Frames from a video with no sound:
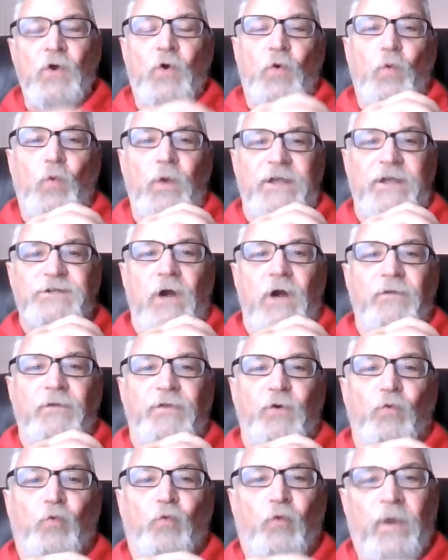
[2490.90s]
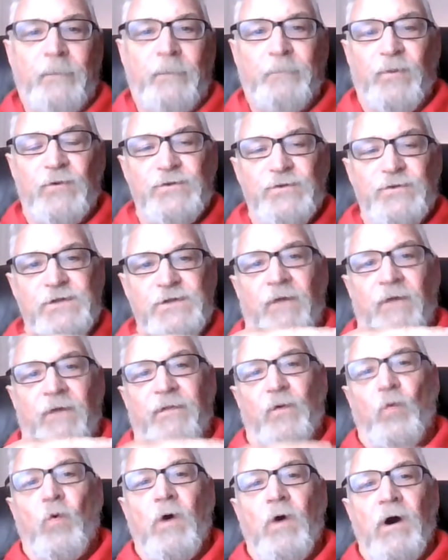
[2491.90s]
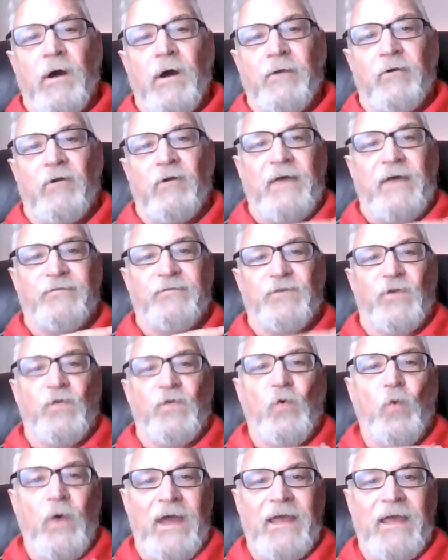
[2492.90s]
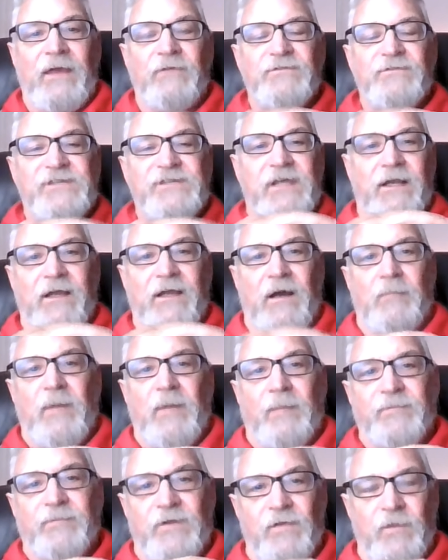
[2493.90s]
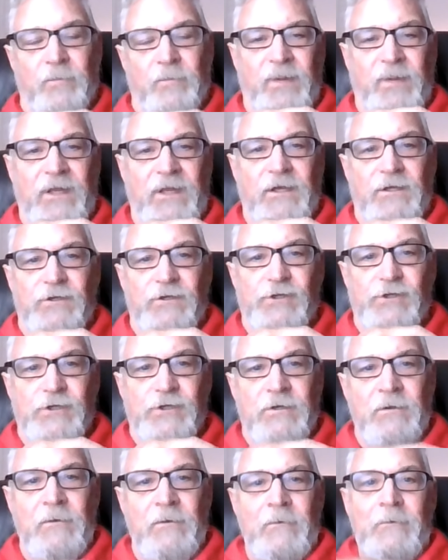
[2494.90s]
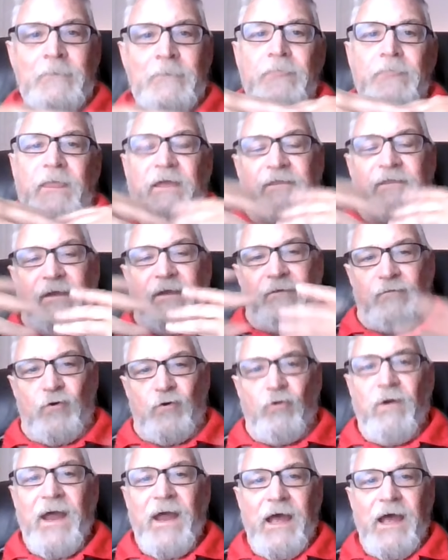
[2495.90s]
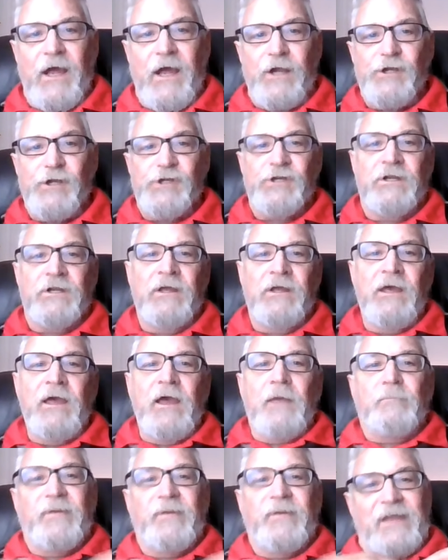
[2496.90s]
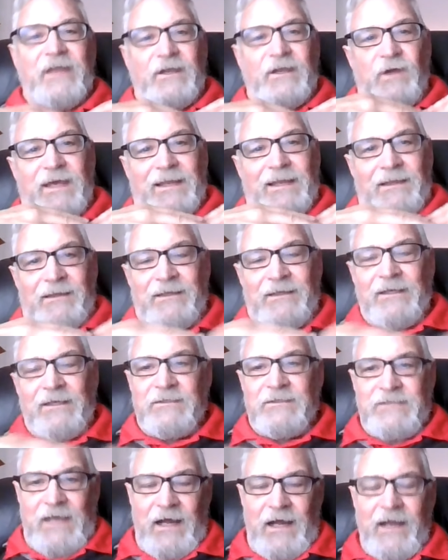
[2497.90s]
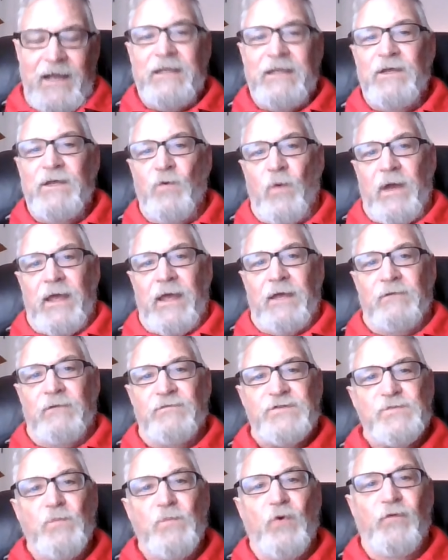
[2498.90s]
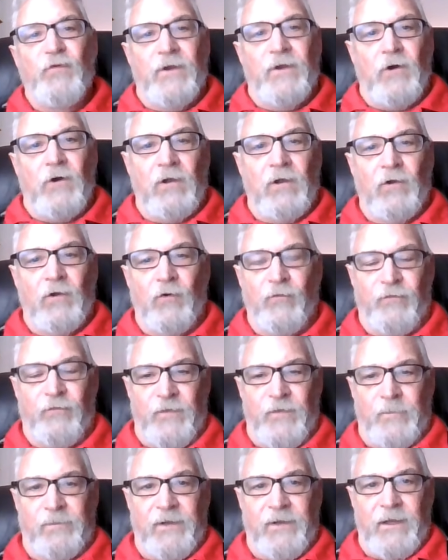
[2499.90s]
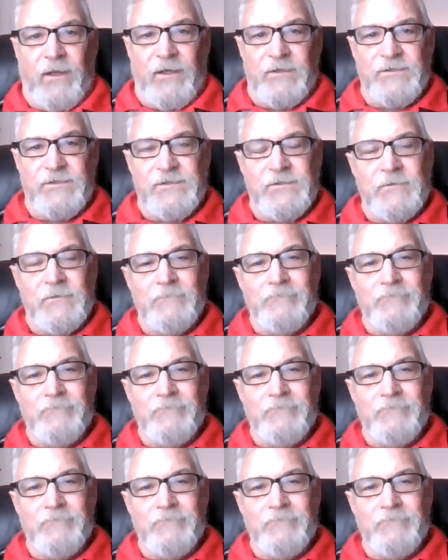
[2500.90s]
which are the ripples on the water after the waves had come up the beach and they've crashed, but then you get little tiny waves moving all over the place.